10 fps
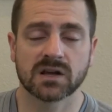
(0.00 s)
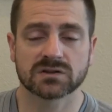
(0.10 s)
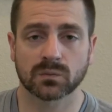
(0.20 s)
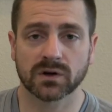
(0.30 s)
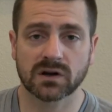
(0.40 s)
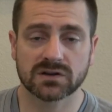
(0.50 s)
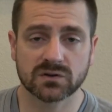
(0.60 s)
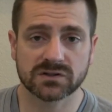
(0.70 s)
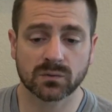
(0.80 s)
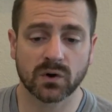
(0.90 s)
So what we're going to
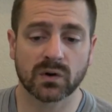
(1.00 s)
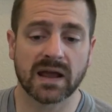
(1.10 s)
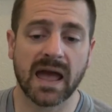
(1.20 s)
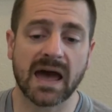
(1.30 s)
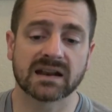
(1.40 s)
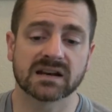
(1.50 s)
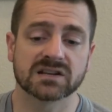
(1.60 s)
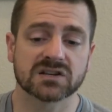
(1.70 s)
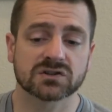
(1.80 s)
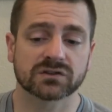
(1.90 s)
do is we're going to add an
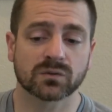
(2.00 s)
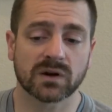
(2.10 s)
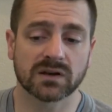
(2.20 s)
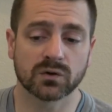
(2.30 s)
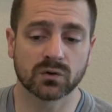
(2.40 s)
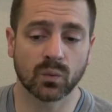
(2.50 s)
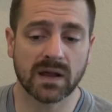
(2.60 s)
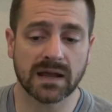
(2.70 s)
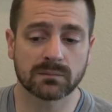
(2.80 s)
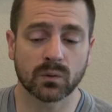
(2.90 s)
additional 20 Newton
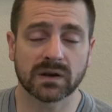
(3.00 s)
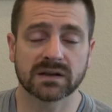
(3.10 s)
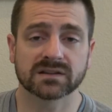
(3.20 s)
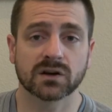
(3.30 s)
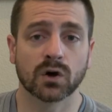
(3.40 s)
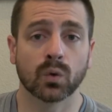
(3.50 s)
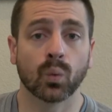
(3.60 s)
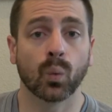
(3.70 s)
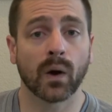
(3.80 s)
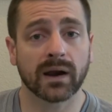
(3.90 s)
weight, but we need to know
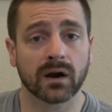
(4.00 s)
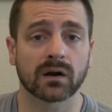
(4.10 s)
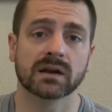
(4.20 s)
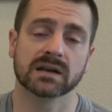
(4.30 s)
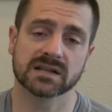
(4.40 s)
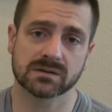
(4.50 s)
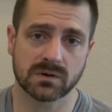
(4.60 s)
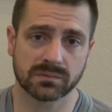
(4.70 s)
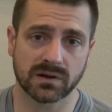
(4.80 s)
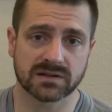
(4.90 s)
where it needs to
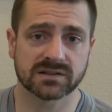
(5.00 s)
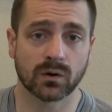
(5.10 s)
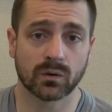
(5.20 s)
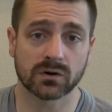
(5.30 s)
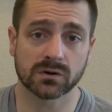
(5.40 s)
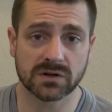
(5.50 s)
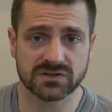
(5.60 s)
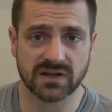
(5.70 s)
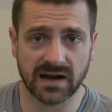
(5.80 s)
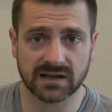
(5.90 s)
be placed in order to reach
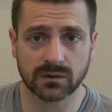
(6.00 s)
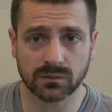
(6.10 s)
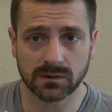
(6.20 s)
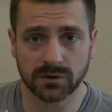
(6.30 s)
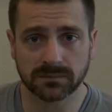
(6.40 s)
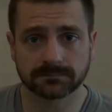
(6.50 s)
static equilibrium.